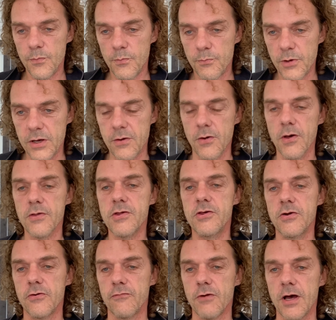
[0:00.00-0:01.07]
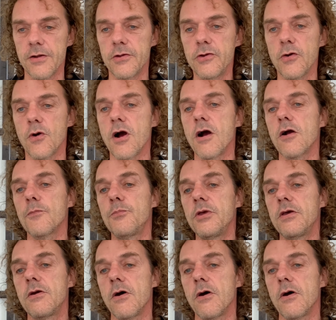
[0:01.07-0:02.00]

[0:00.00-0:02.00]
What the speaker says: because you run, your heartbeat